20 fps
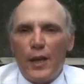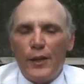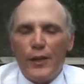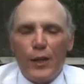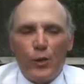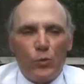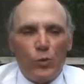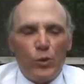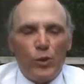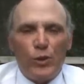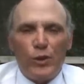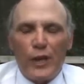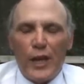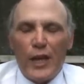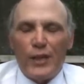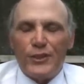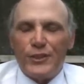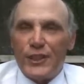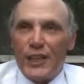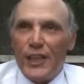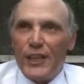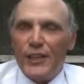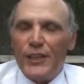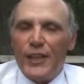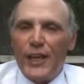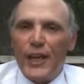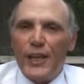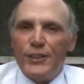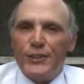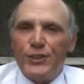that were
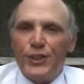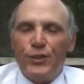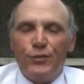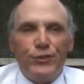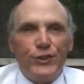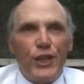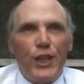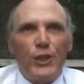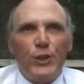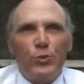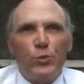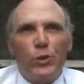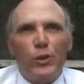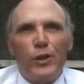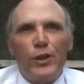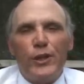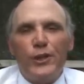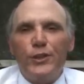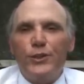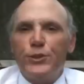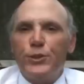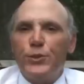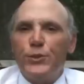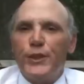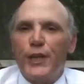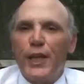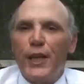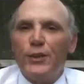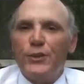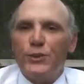outstanding as of January
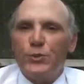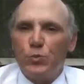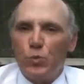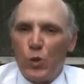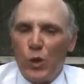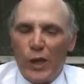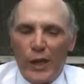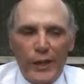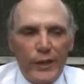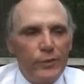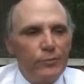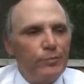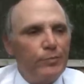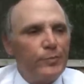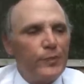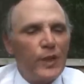2001.